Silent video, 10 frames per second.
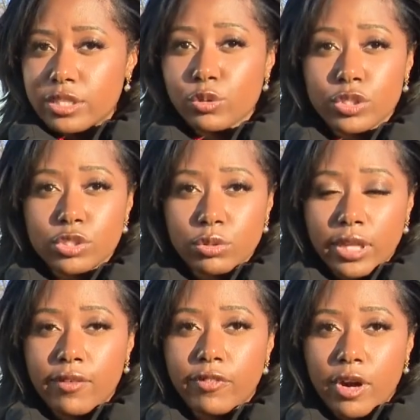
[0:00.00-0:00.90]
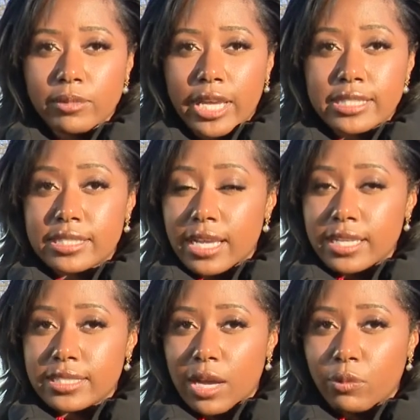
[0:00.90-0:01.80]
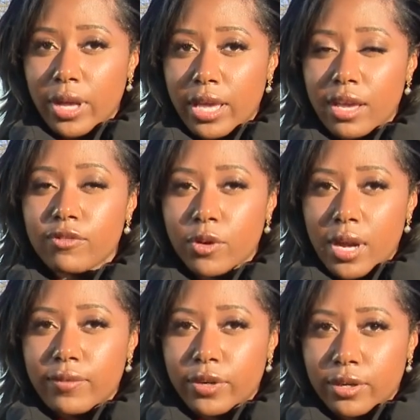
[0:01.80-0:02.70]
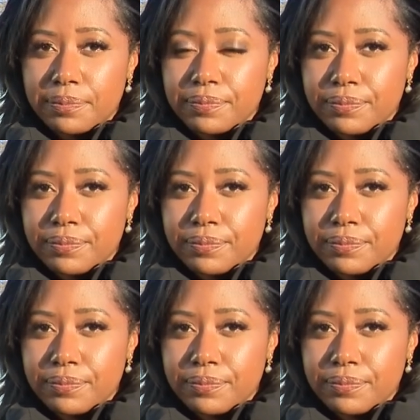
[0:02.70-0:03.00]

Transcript: to ensure that farmland stays that way forever.